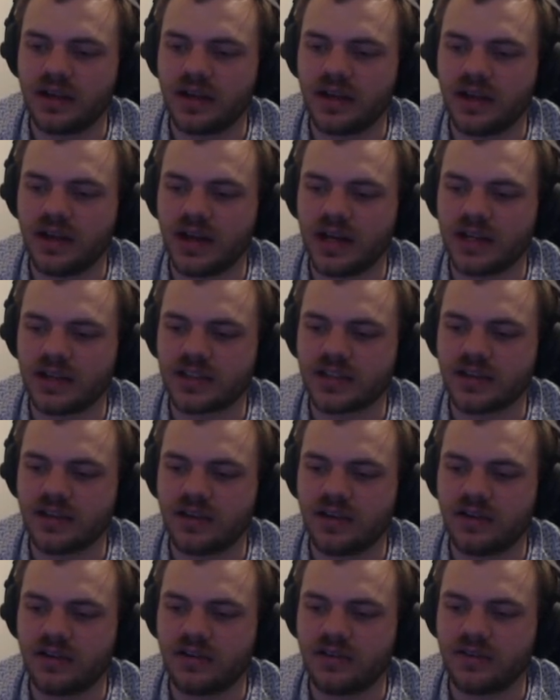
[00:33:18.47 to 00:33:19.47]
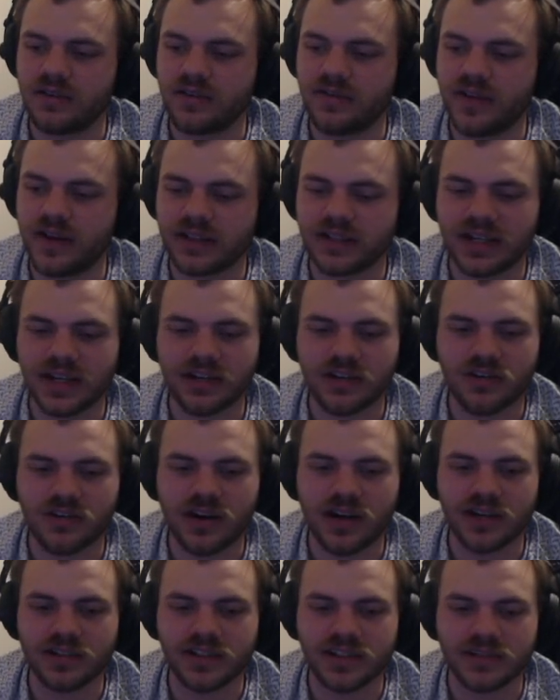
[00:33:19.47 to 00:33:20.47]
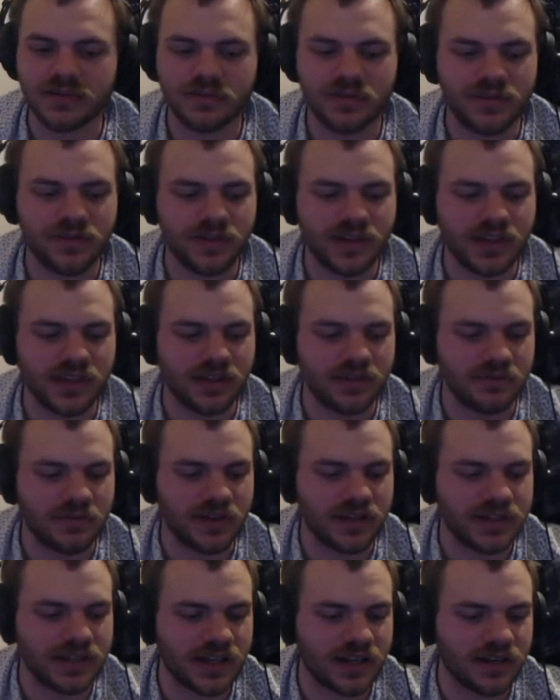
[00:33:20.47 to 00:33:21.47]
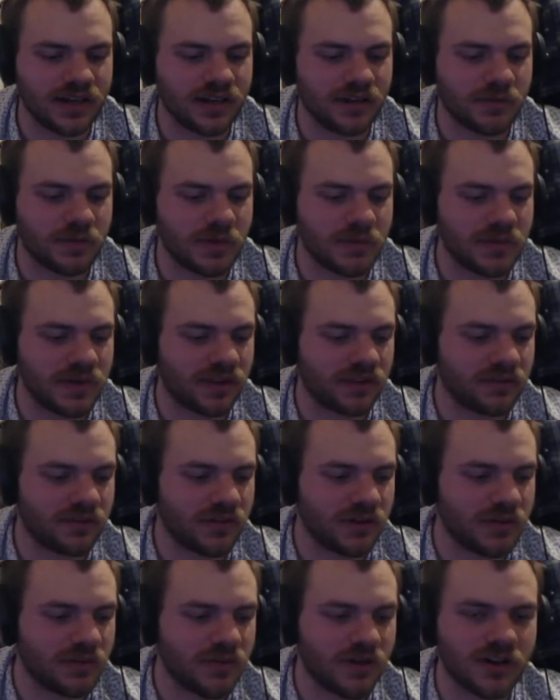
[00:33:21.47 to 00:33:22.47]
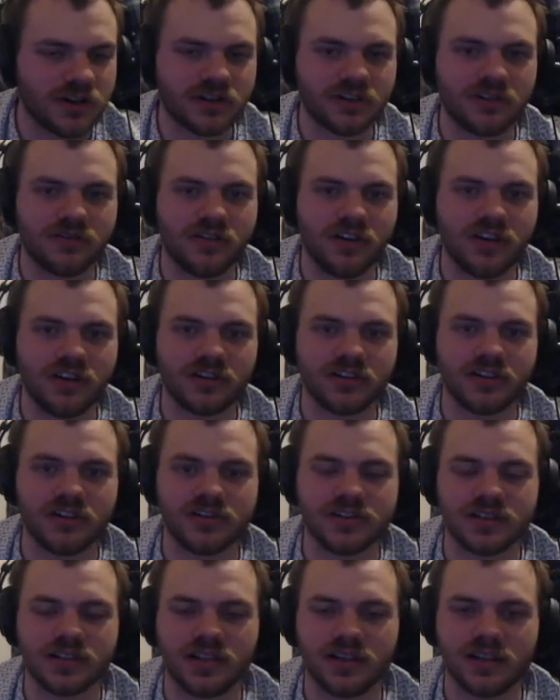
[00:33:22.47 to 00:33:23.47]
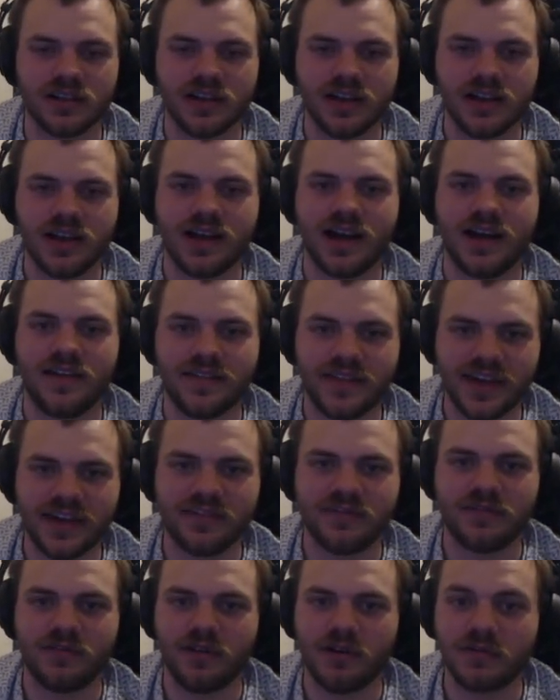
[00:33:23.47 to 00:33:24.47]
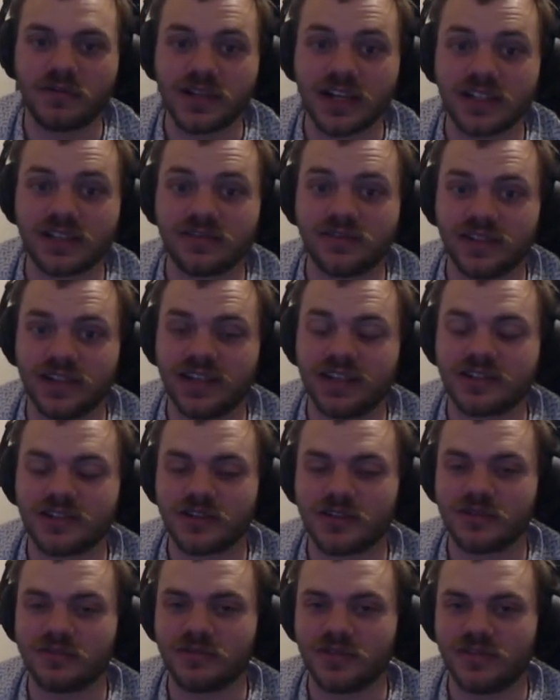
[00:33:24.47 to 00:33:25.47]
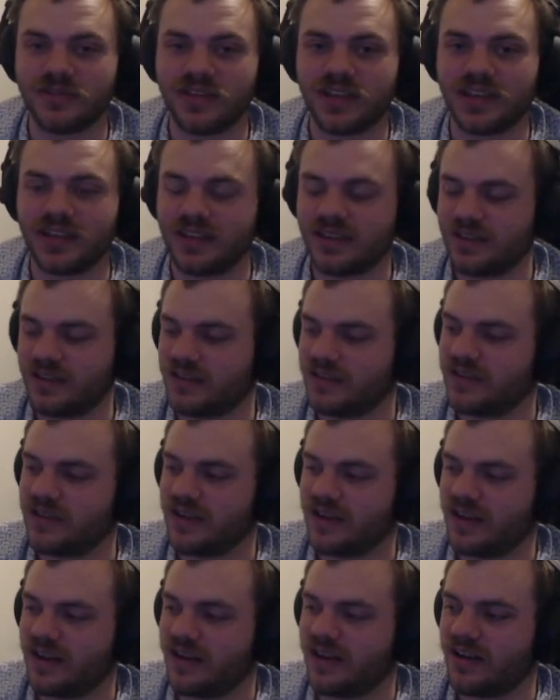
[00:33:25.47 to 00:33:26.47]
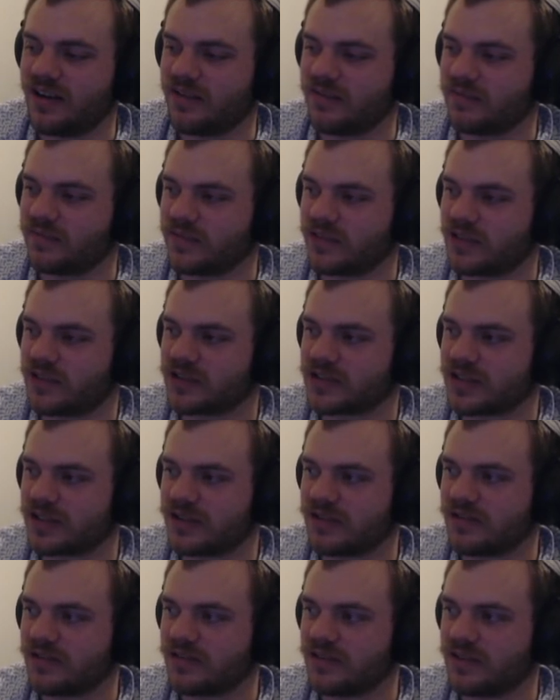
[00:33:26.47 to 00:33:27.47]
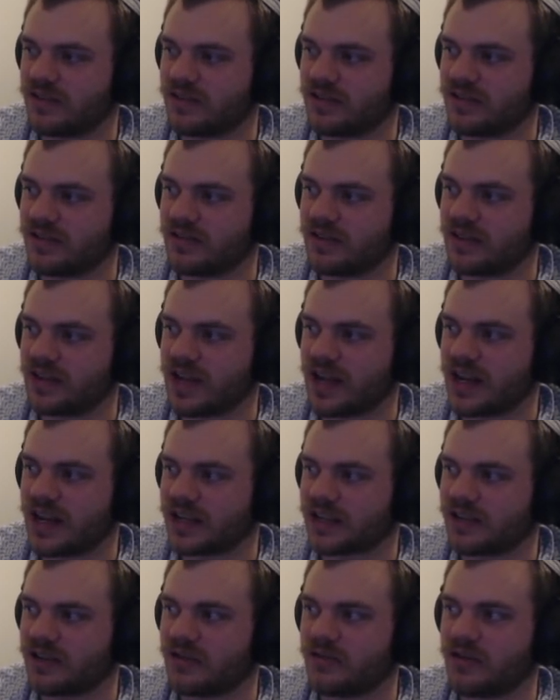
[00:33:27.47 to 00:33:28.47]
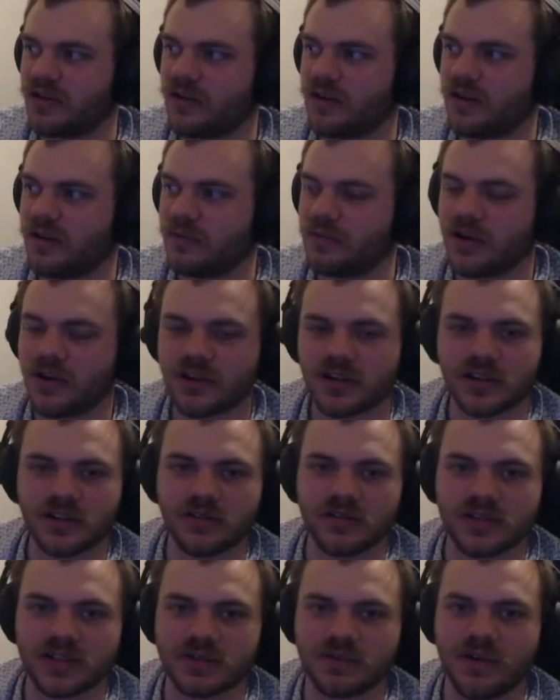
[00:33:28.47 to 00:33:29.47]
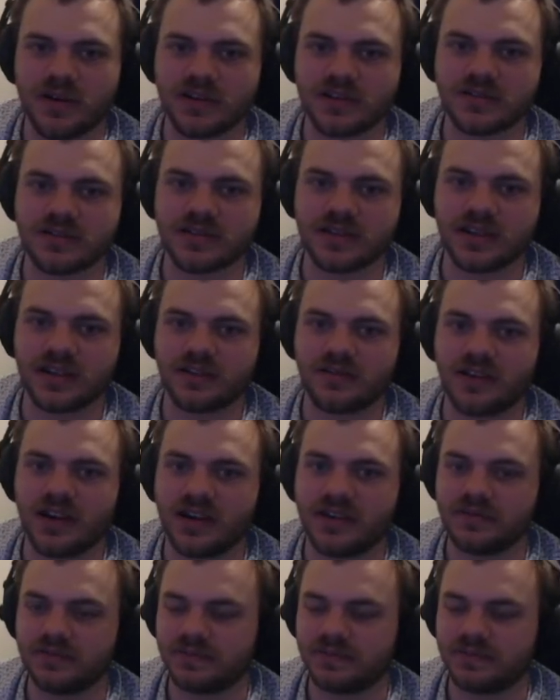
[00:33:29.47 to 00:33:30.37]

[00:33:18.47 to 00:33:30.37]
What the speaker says: And so the fact that I cried at this movie means that it put me through an emotional roller coaster, and therefore, objectively, it's a good movie, because it had like an emotional response or something, right?